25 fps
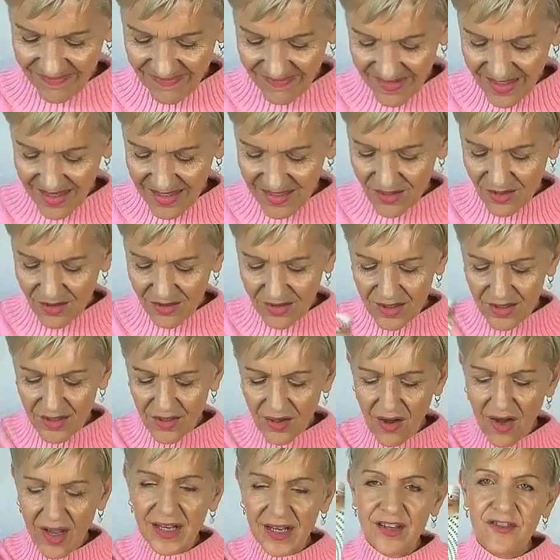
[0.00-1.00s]
And you've got the
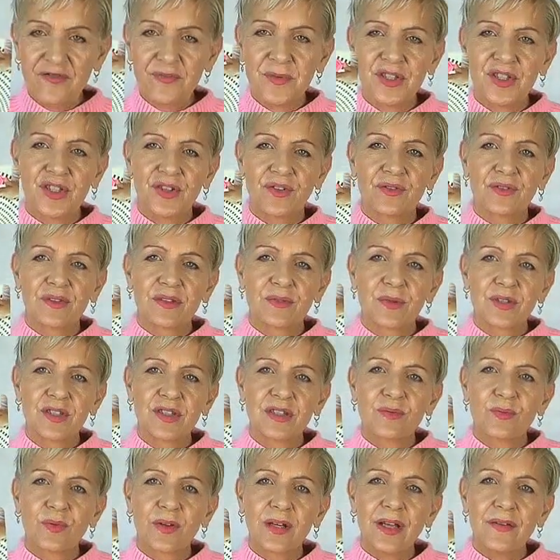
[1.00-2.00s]
nine of materials, which
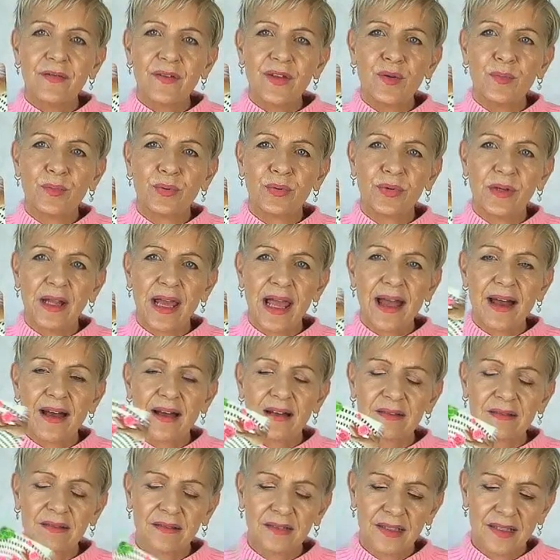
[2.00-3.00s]
is whatever you put
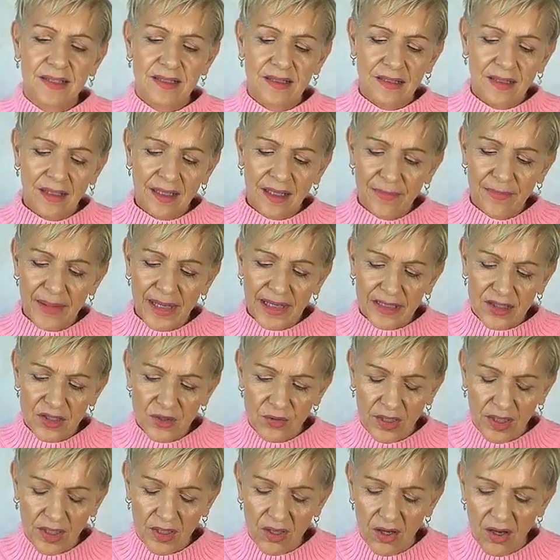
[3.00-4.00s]
out is going to come back to
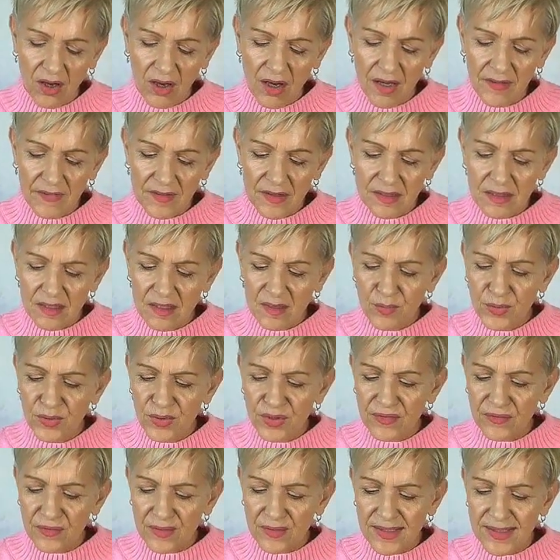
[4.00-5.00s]
you in kind. There's this
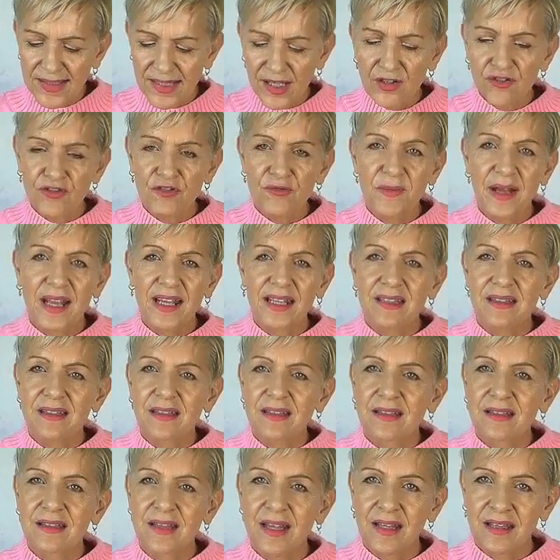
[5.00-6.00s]
beautiful self-made
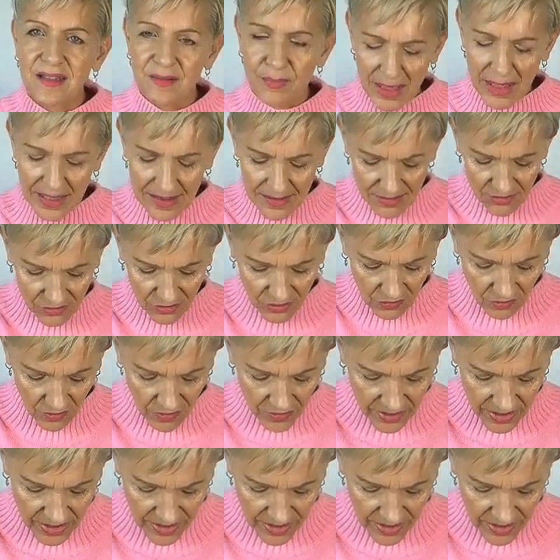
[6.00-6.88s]
success based on your own